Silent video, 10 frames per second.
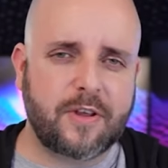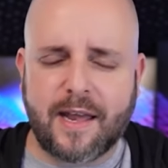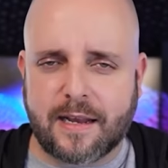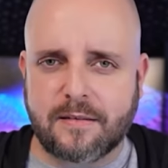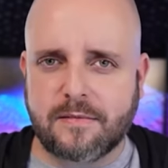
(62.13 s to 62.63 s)
should
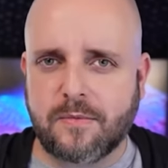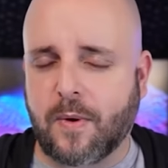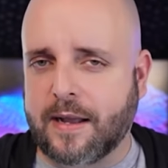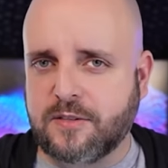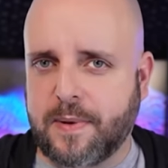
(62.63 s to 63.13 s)
get it,
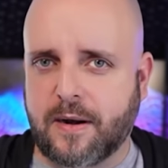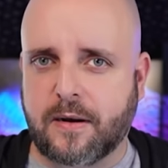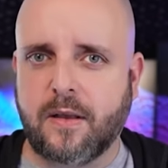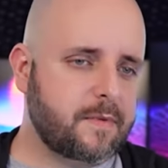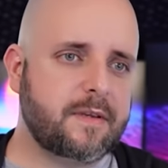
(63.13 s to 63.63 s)
why it's
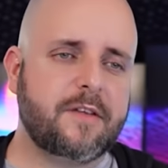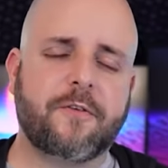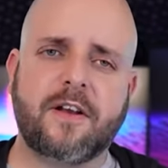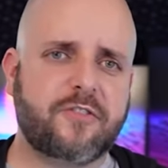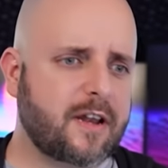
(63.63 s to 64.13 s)
better.
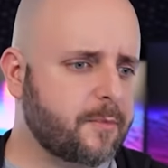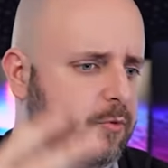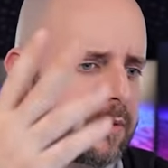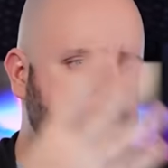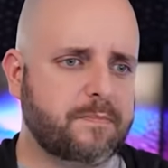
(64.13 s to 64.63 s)
Differentiating
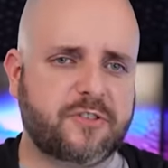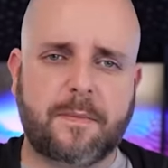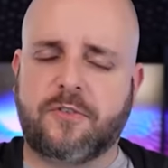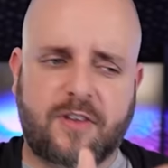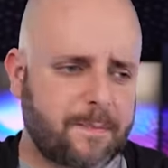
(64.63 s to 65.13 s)
between G
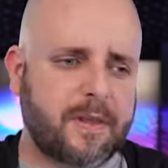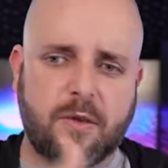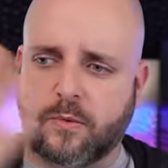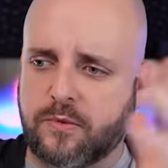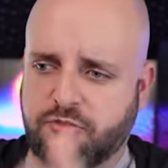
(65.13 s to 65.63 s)

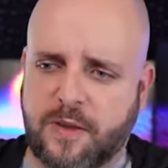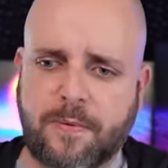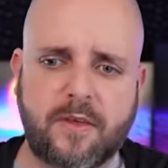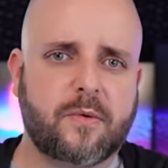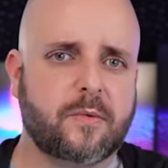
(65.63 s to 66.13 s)
CPU,
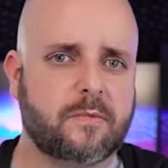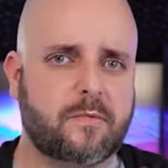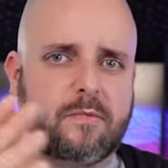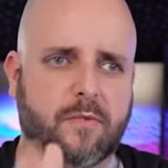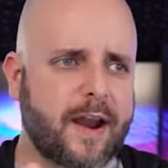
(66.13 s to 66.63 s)
GPU,
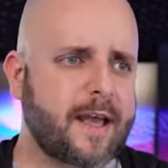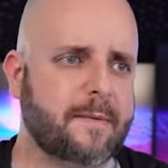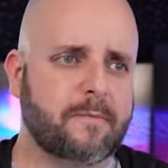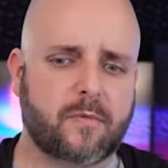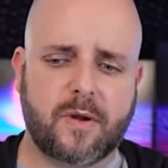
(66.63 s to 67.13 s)

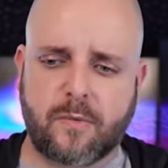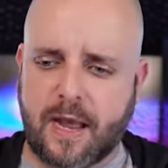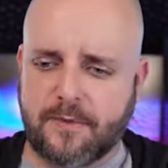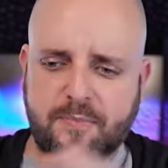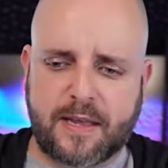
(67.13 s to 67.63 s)
RAM, what
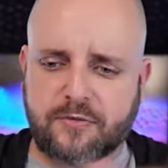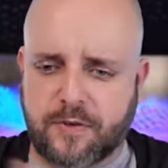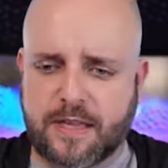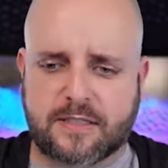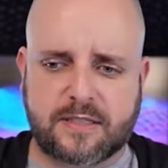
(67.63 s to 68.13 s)
RAM is best
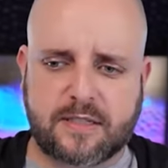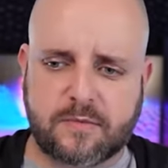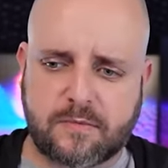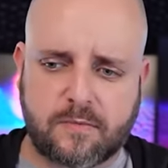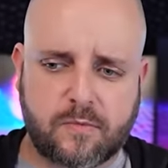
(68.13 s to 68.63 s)
for this,
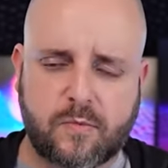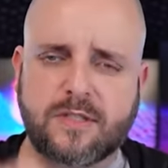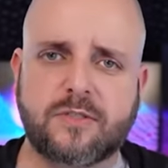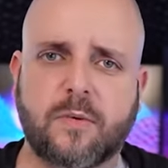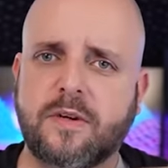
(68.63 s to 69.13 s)
and
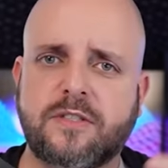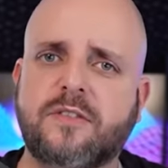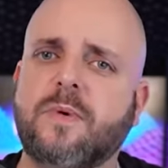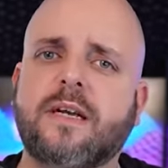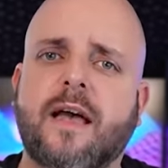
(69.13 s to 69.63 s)
what storage
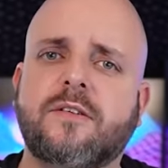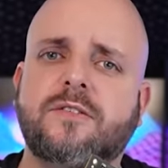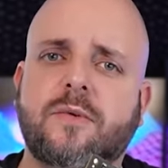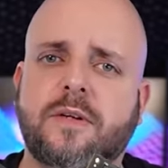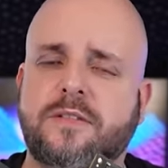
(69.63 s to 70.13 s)
is what kind of
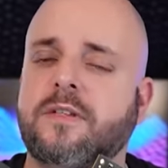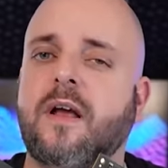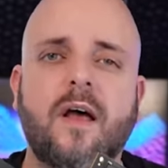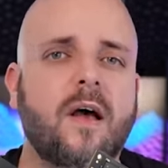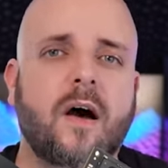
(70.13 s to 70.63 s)
storage, and
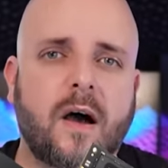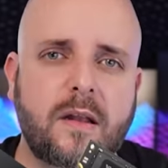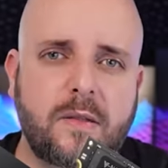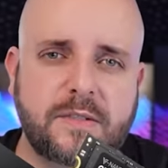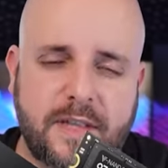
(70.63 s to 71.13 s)

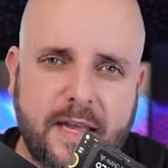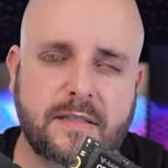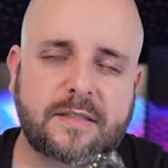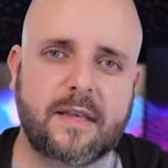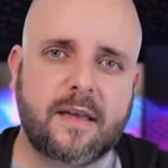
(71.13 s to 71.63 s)
all those
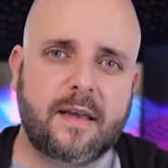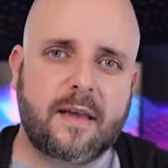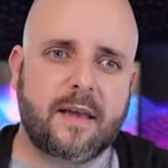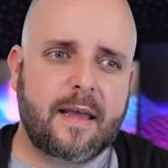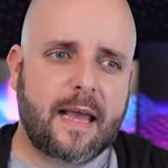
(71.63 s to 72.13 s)
things.
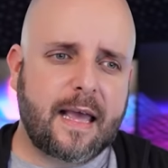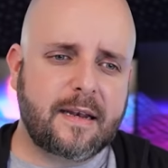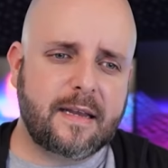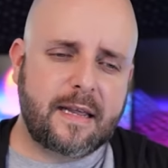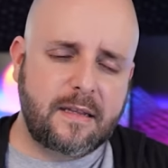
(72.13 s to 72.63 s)

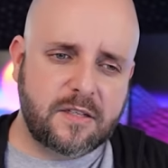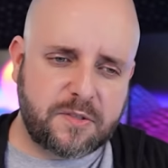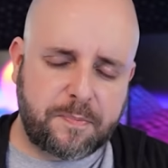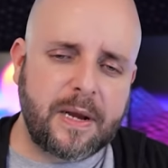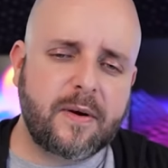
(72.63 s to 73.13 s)
And in the
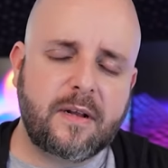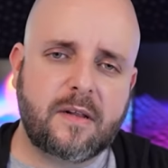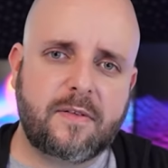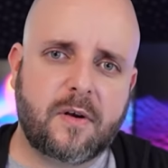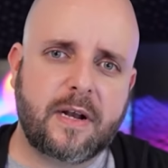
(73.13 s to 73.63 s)
spirit
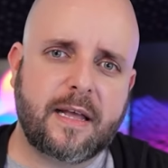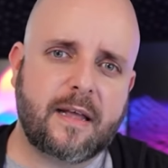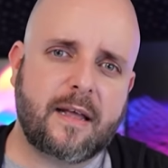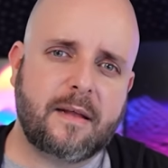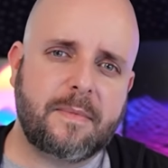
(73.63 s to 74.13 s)
of learning,
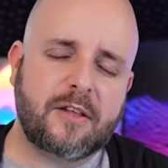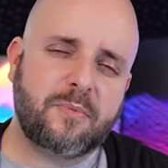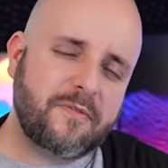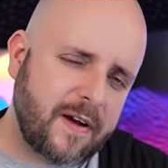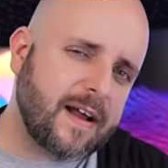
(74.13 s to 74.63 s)
it makes
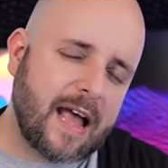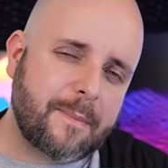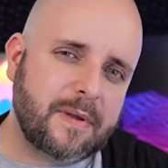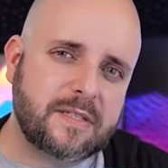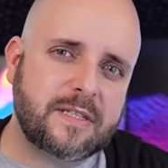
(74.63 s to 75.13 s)
me very
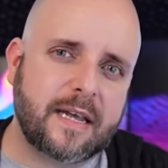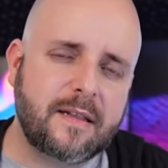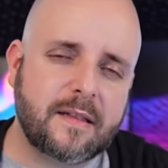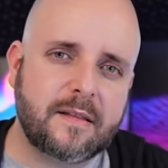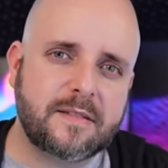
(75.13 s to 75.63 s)
happy to say
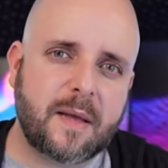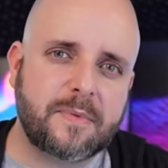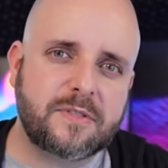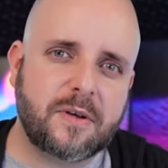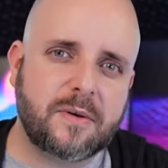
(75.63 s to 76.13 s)
that this
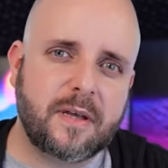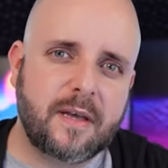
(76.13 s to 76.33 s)
episode